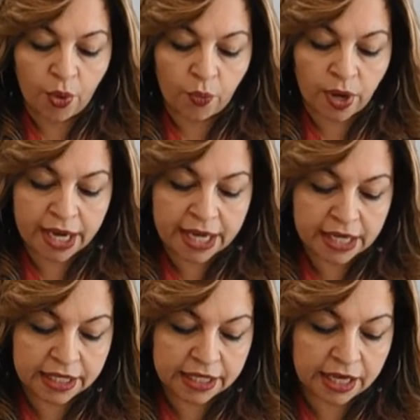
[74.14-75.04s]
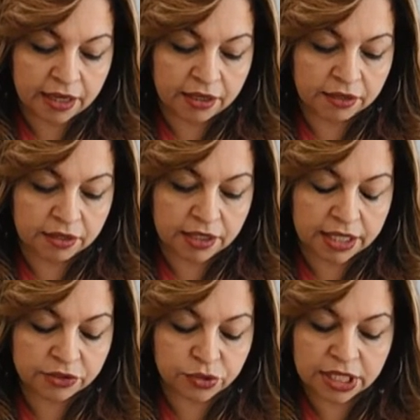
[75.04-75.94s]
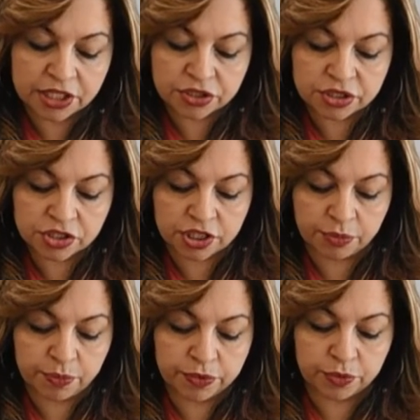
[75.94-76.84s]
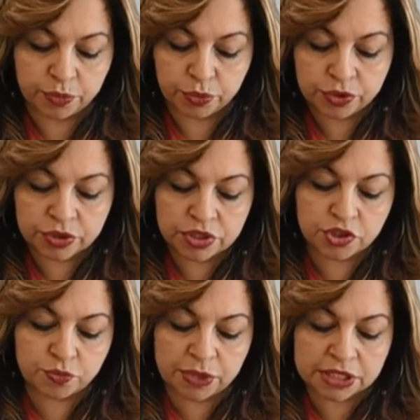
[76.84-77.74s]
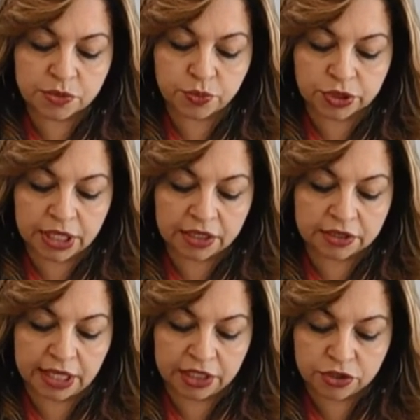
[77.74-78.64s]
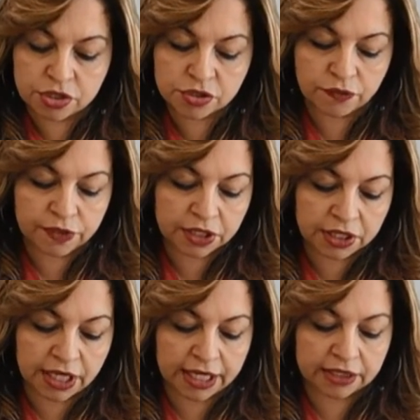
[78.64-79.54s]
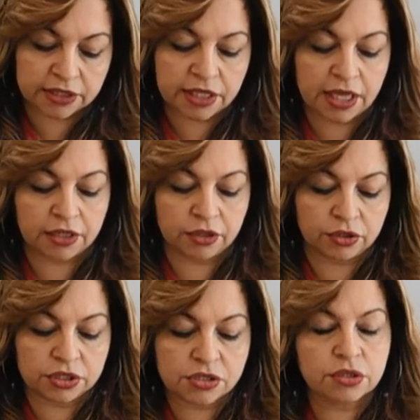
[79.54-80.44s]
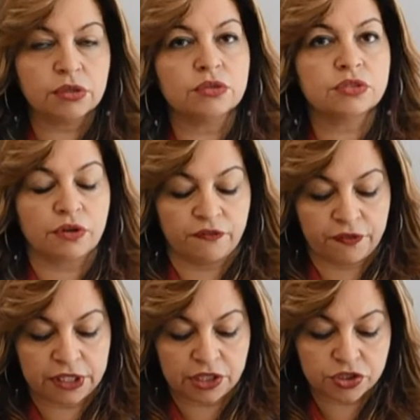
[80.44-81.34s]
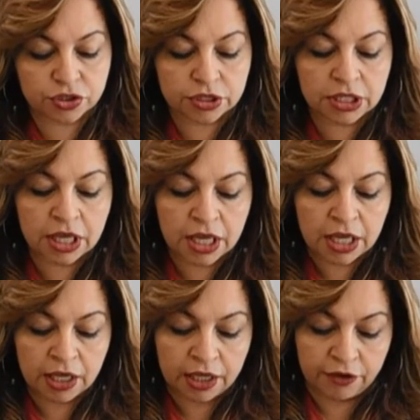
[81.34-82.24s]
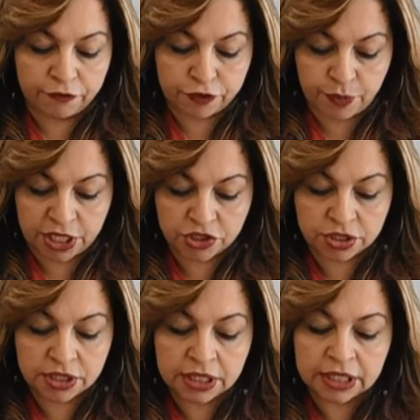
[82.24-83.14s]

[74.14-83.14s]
While in a client relationship, the brokerage must protect the interest of the client and not disclose confidential information.